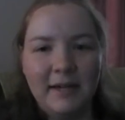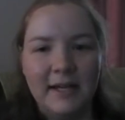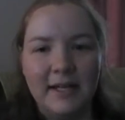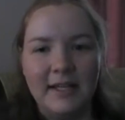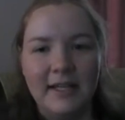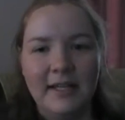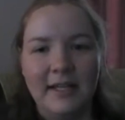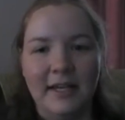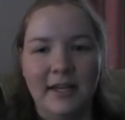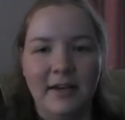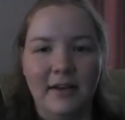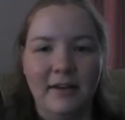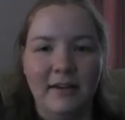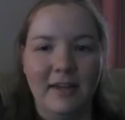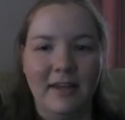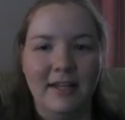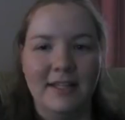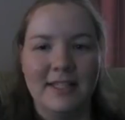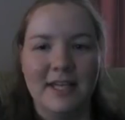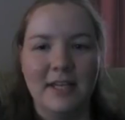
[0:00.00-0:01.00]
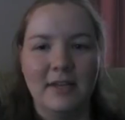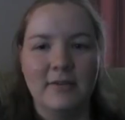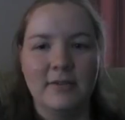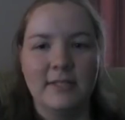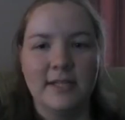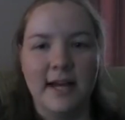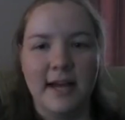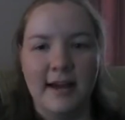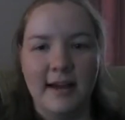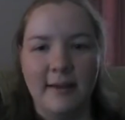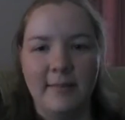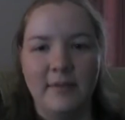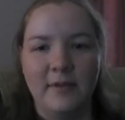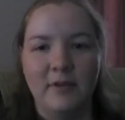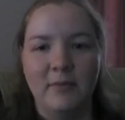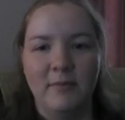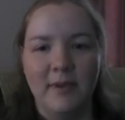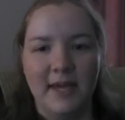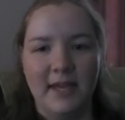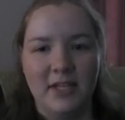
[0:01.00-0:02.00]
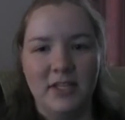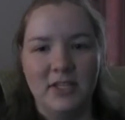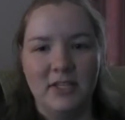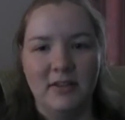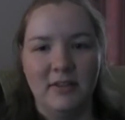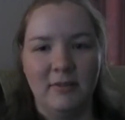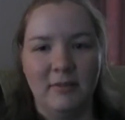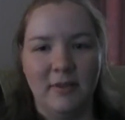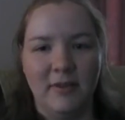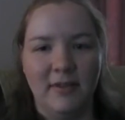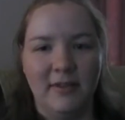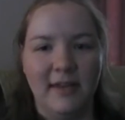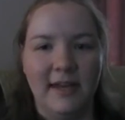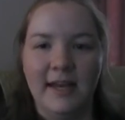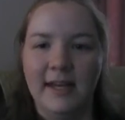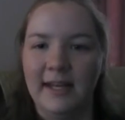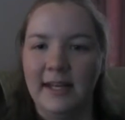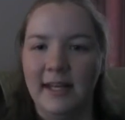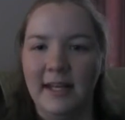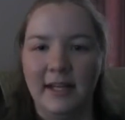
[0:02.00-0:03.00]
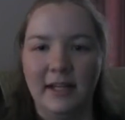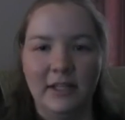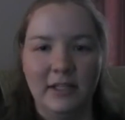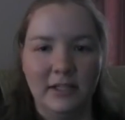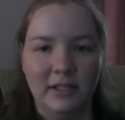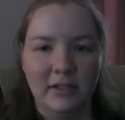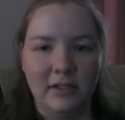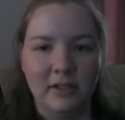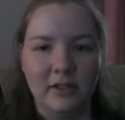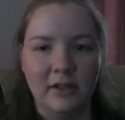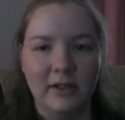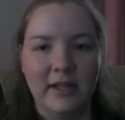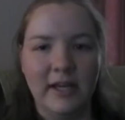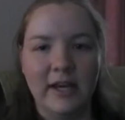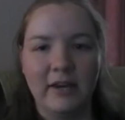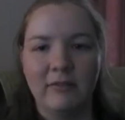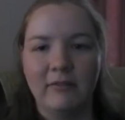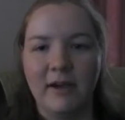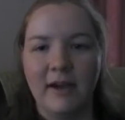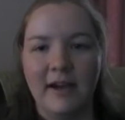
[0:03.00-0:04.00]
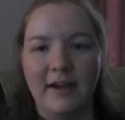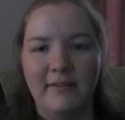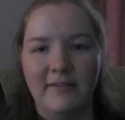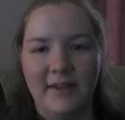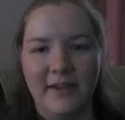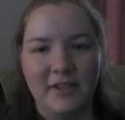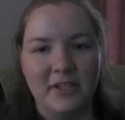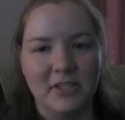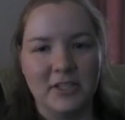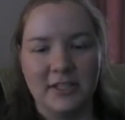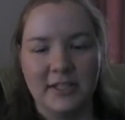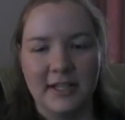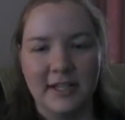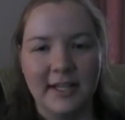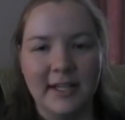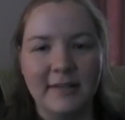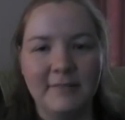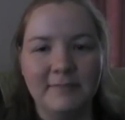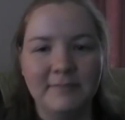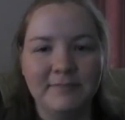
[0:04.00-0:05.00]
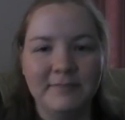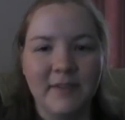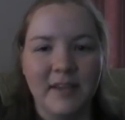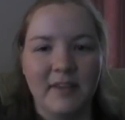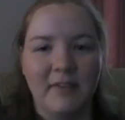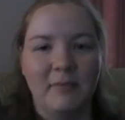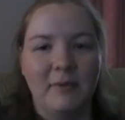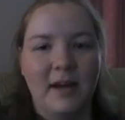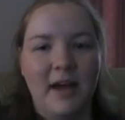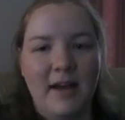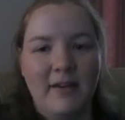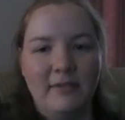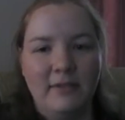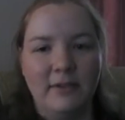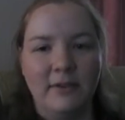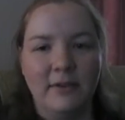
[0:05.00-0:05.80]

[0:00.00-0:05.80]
but you know, you gotta take your time and your patience with it and you'll get it right eventually, is what I've